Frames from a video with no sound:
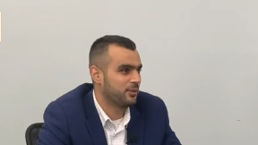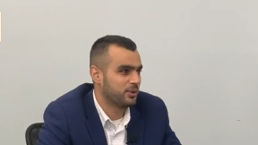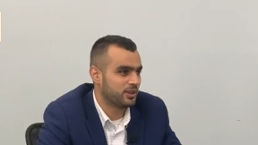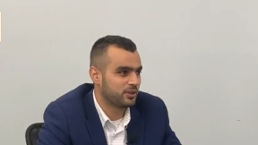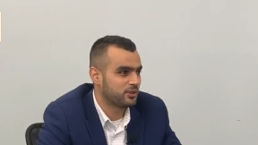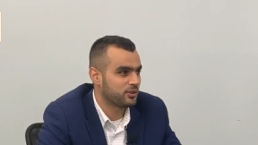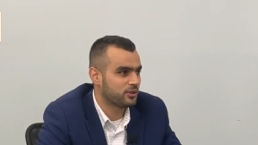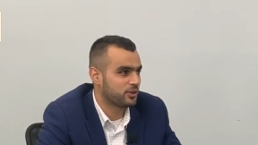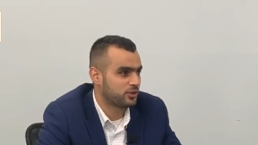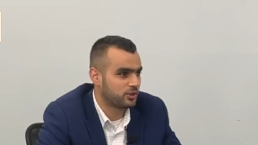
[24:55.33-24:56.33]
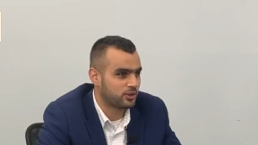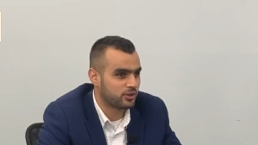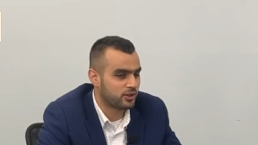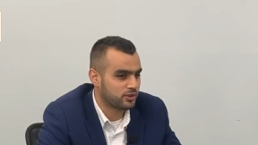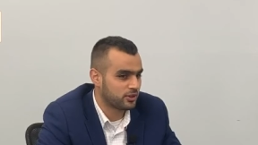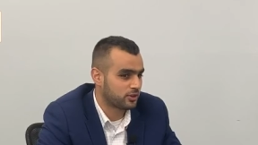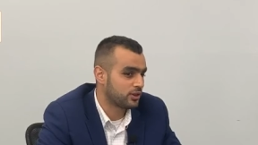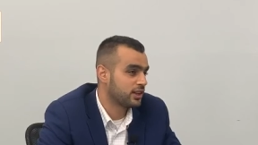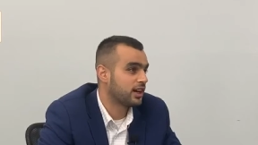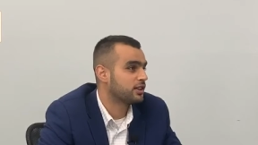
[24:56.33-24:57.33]
I'm being
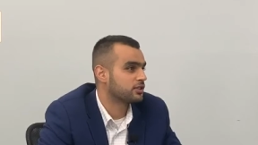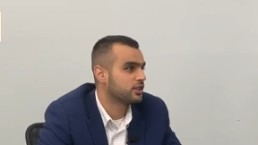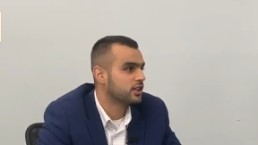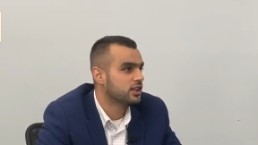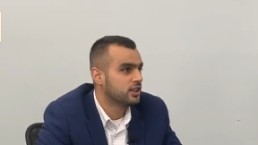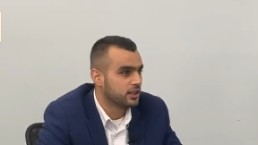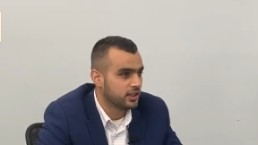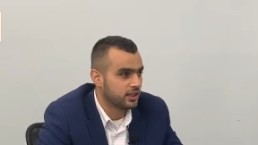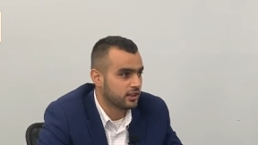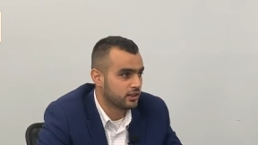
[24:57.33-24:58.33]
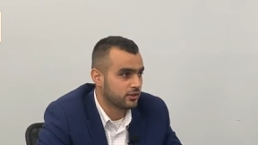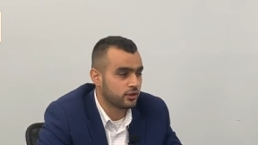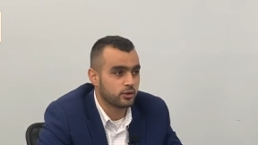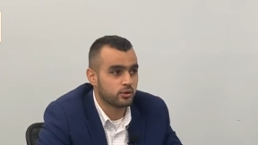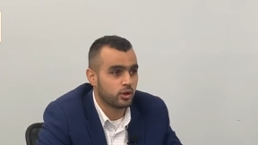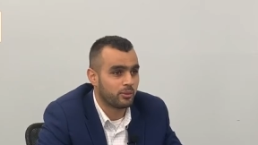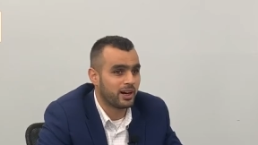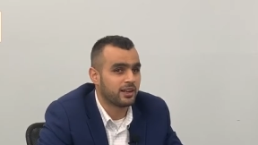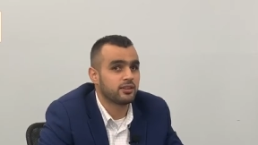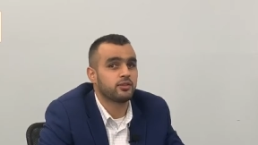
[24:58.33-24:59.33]
sincerely honest. And if you don't
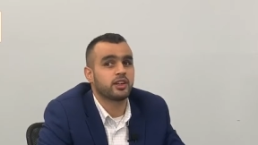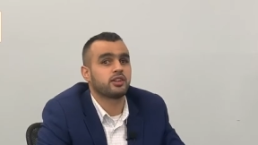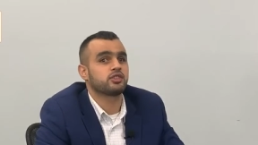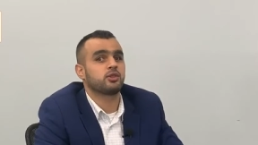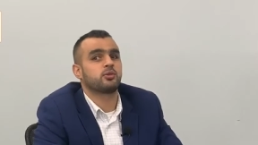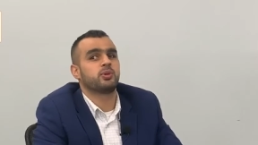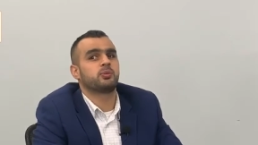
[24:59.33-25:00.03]
mind, if you can share with